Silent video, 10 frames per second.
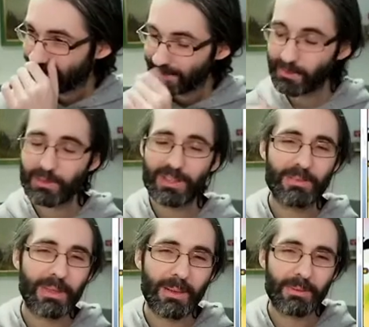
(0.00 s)
they wouldn't
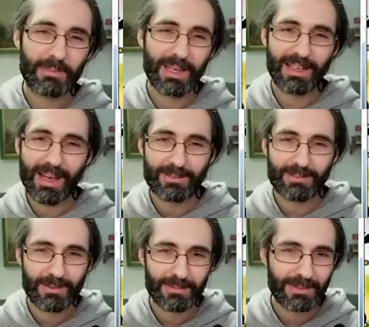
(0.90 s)
even be able to make live
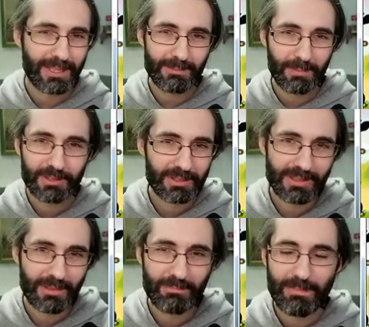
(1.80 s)
stream thread posts
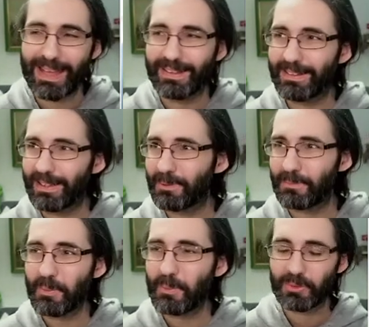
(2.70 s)
because I'm banned there,
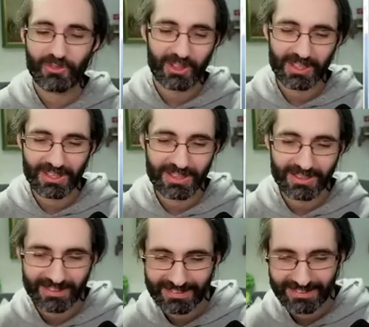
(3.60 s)
but people would
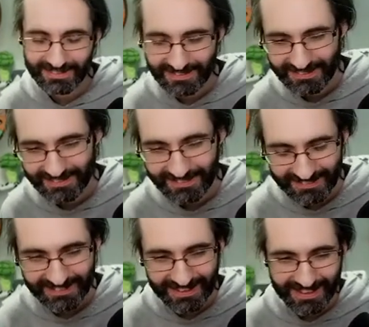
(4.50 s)
fucking
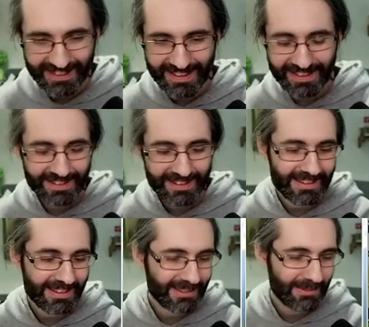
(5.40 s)
yeah, ear
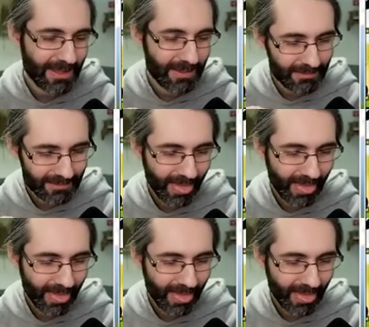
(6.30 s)
licking stream